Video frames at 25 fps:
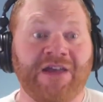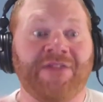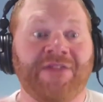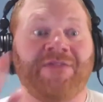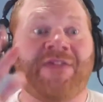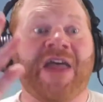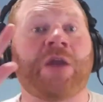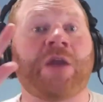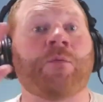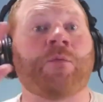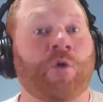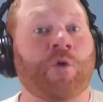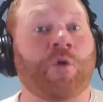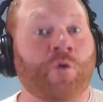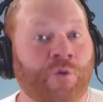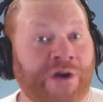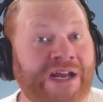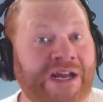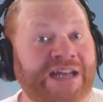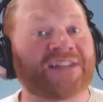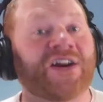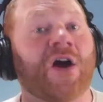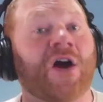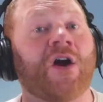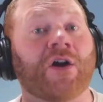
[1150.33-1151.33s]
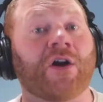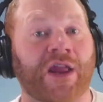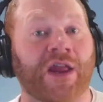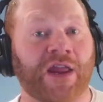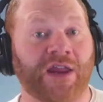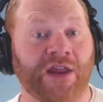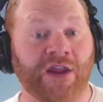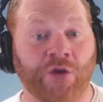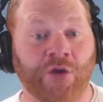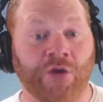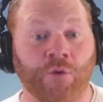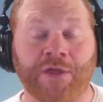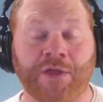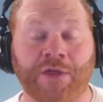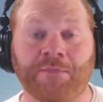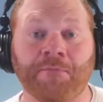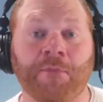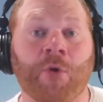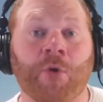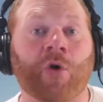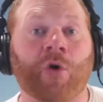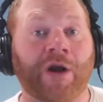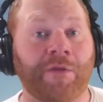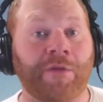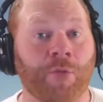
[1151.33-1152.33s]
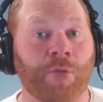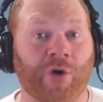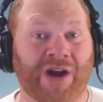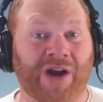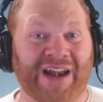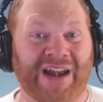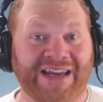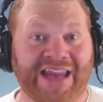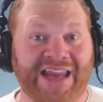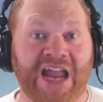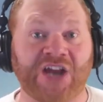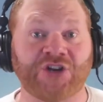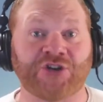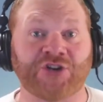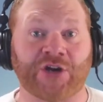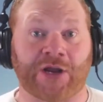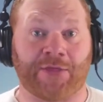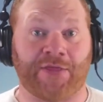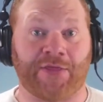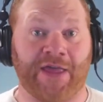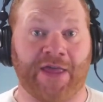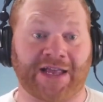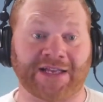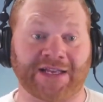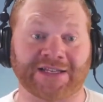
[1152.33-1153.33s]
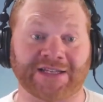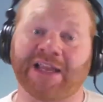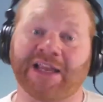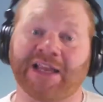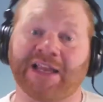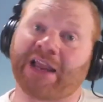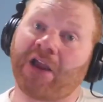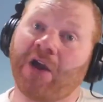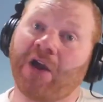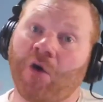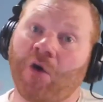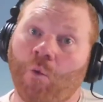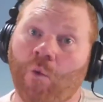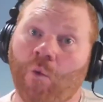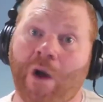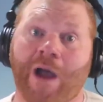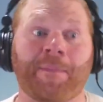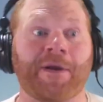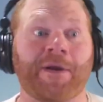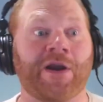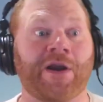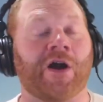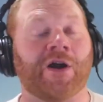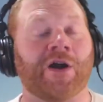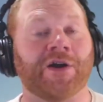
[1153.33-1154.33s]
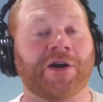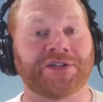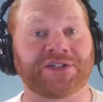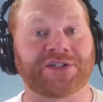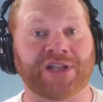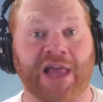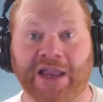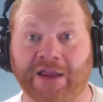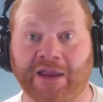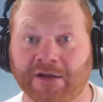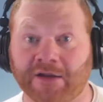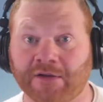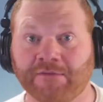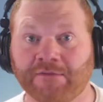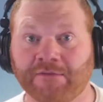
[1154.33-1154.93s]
Then we'll retarget you with more and more engaging things like webinars, like